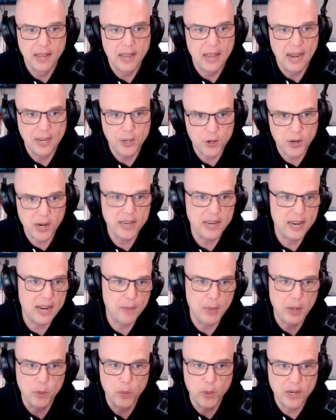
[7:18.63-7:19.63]
I tried it on
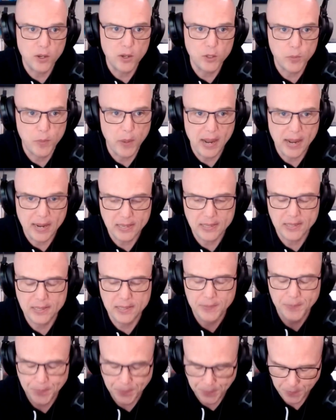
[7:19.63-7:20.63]
my Windows box
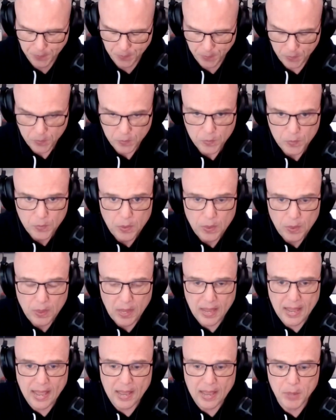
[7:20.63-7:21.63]

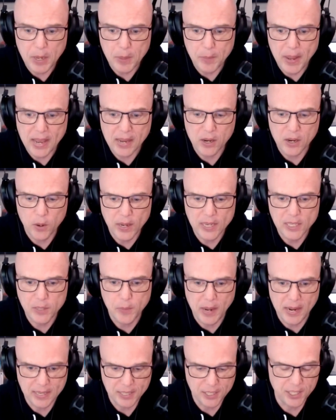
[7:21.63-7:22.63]
and my Mac OS
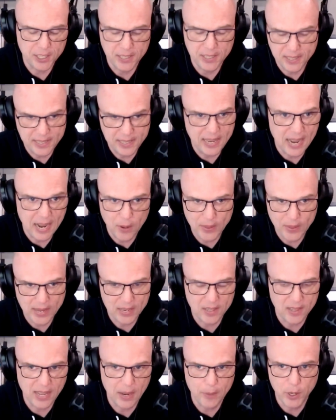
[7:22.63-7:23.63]
box just to see how that
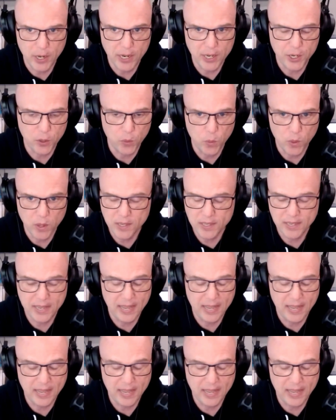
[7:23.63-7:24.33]
collaboration worked,